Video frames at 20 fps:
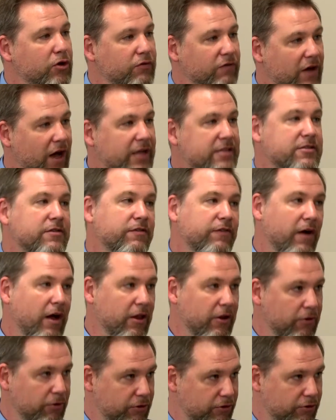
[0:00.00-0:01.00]
got to
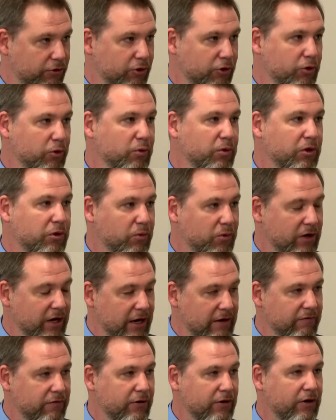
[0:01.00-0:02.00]
follow through with
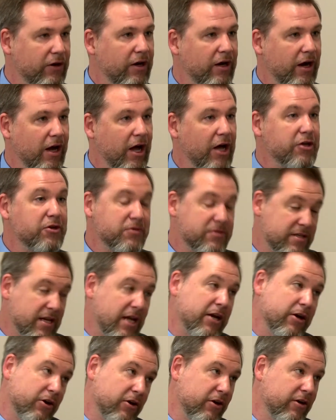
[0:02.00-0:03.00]
whatever you say
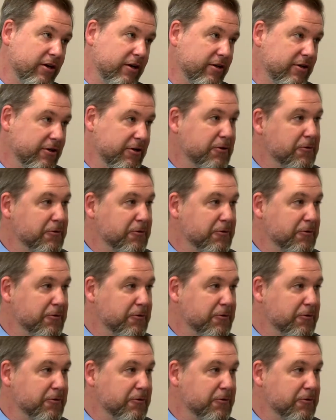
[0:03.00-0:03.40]
you're going to do.